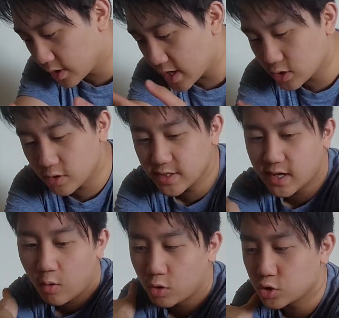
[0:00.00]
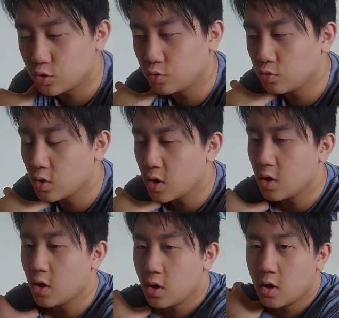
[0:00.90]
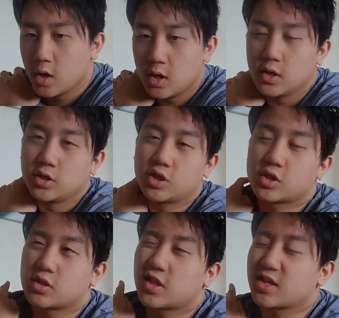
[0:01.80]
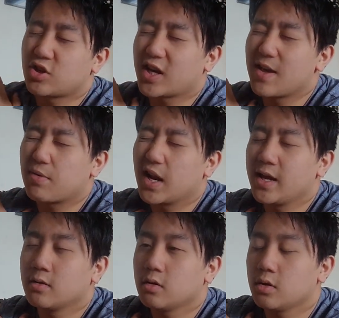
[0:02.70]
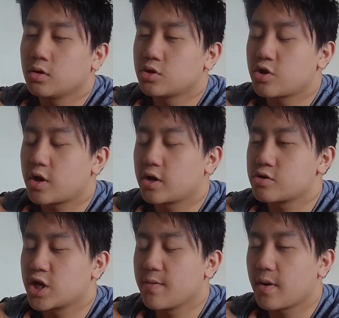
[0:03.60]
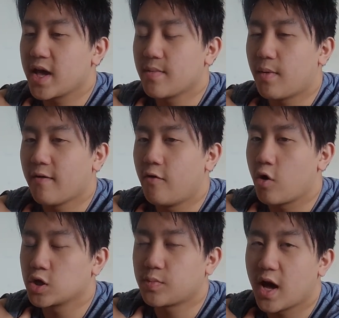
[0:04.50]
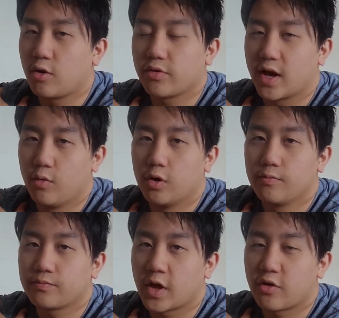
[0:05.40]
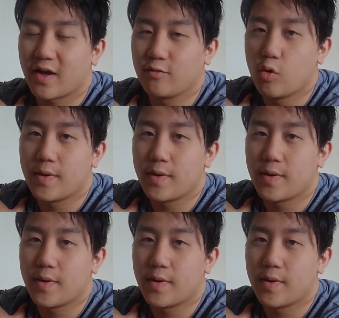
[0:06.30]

the next two days I want to just try to keep clean, keep my, keep my mind focused, but I don't think I will. I don't think I have the